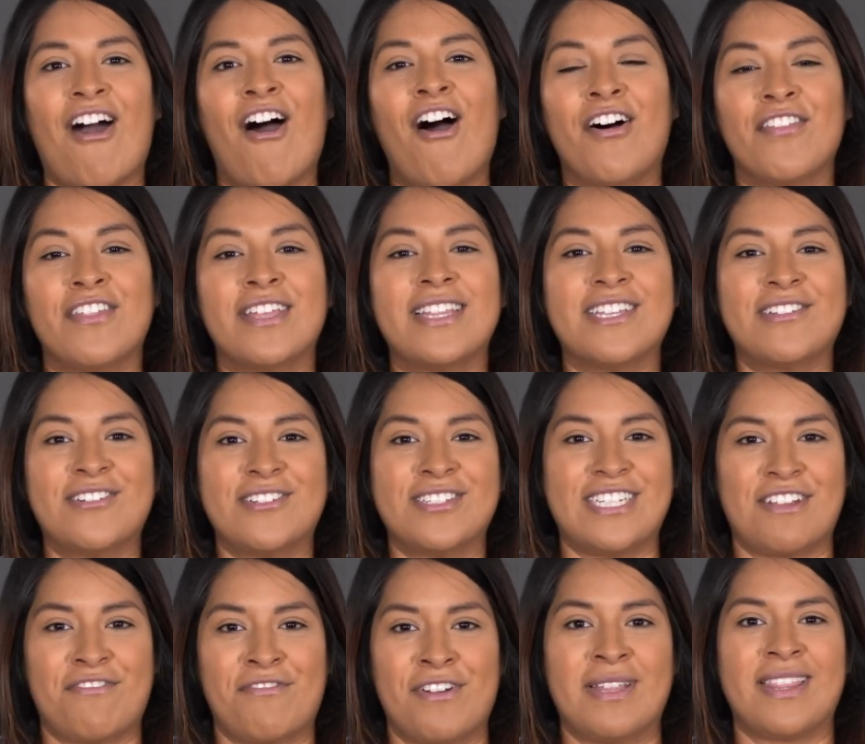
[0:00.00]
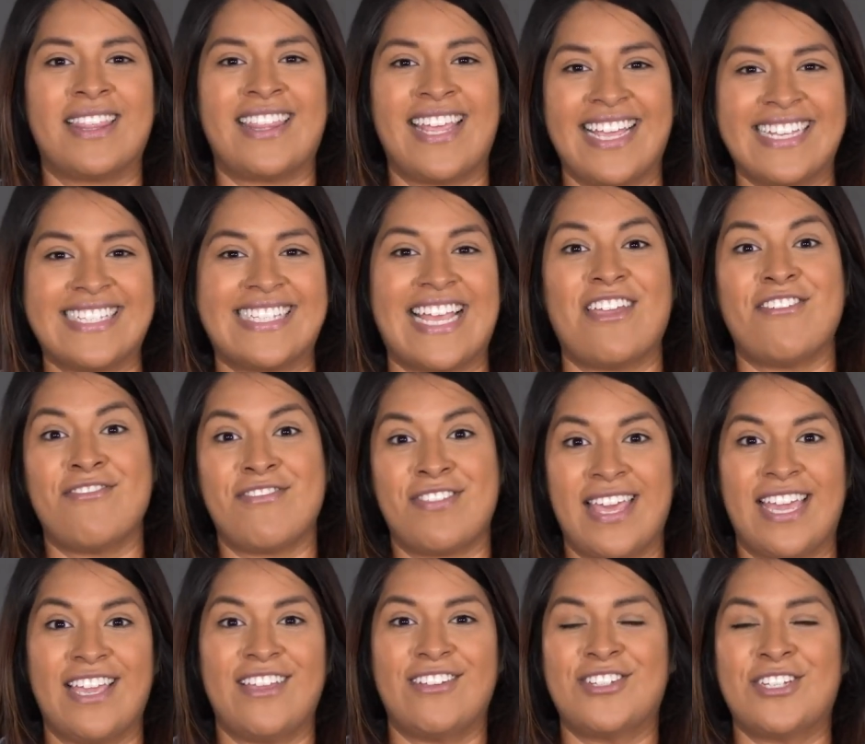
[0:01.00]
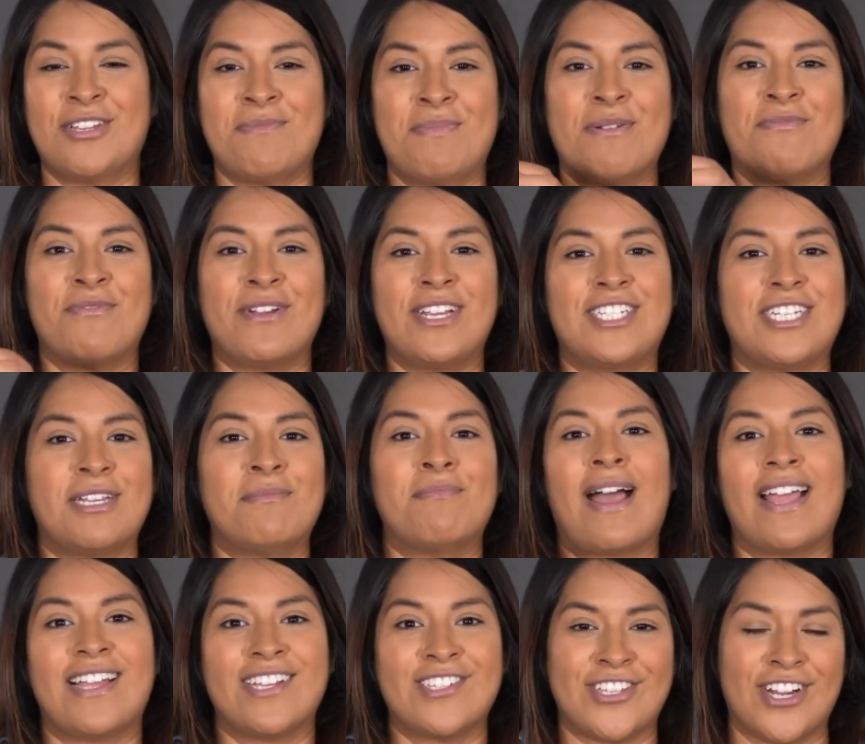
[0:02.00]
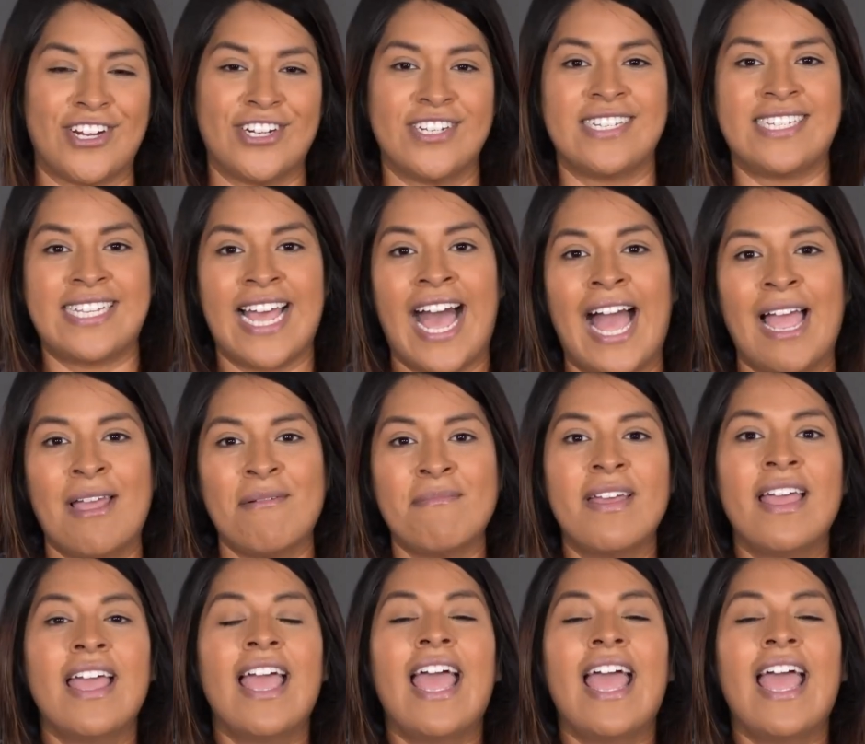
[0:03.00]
all the little different things that you think you should be reaching by a certain time.